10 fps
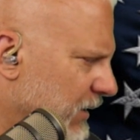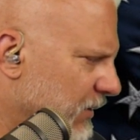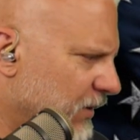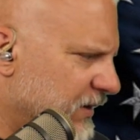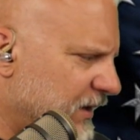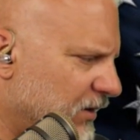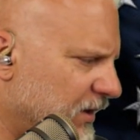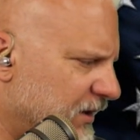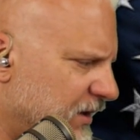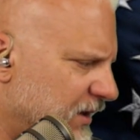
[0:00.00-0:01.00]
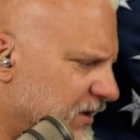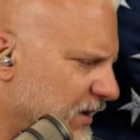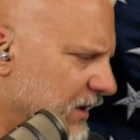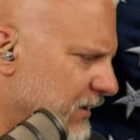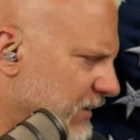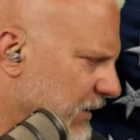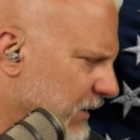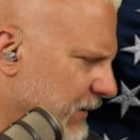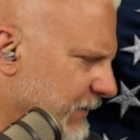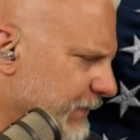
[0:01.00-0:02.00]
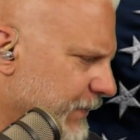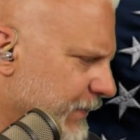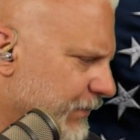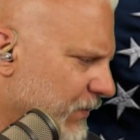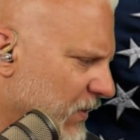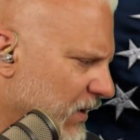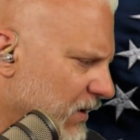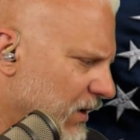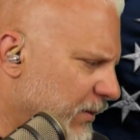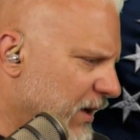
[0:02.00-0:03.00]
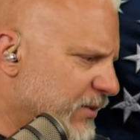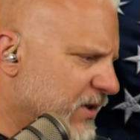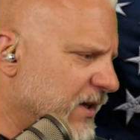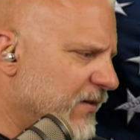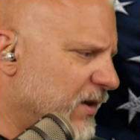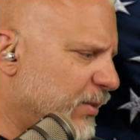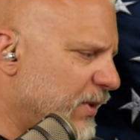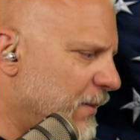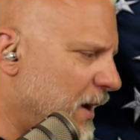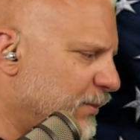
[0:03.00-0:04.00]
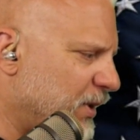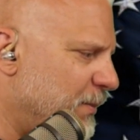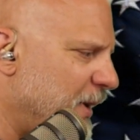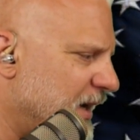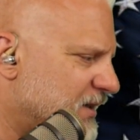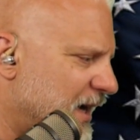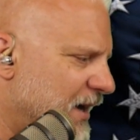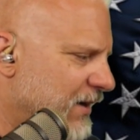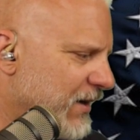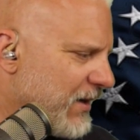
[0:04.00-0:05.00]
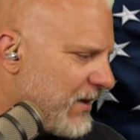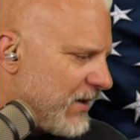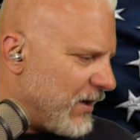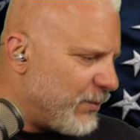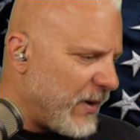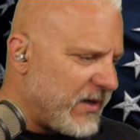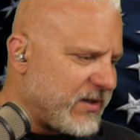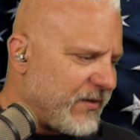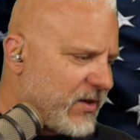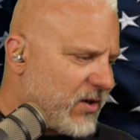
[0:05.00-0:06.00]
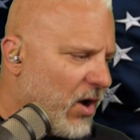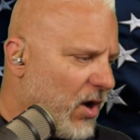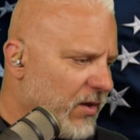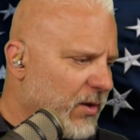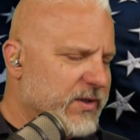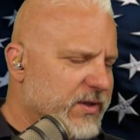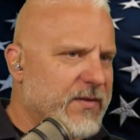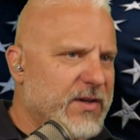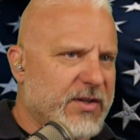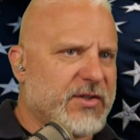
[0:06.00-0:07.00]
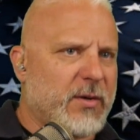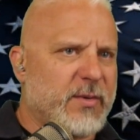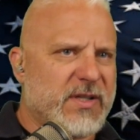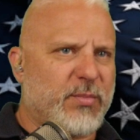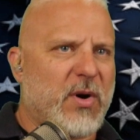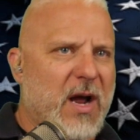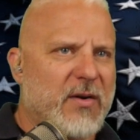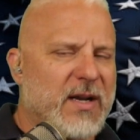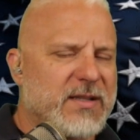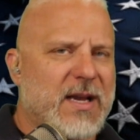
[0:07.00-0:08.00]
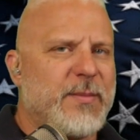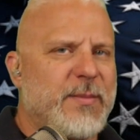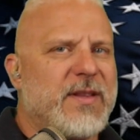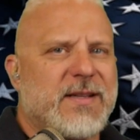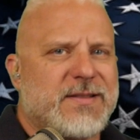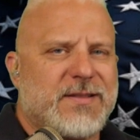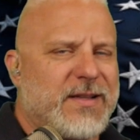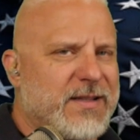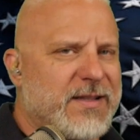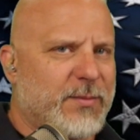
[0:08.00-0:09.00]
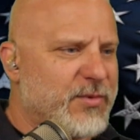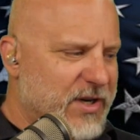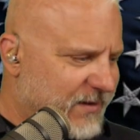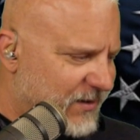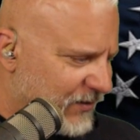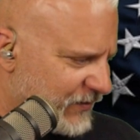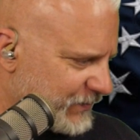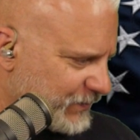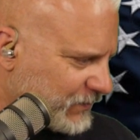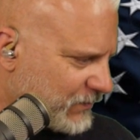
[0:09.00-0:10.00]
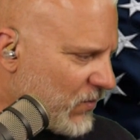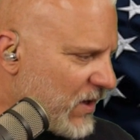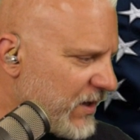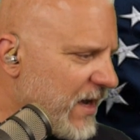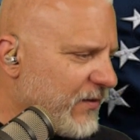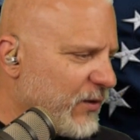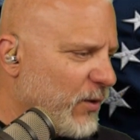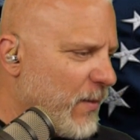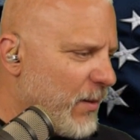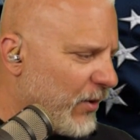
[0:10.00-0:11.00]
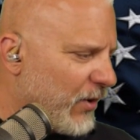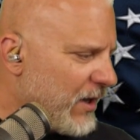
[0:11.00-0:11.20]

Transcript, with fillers: We're going to take a look at this, and I'm just going to give you the play-by-play. Based on the call that was given, a disturbance in progress, I mean, that's subjective. You have to remember...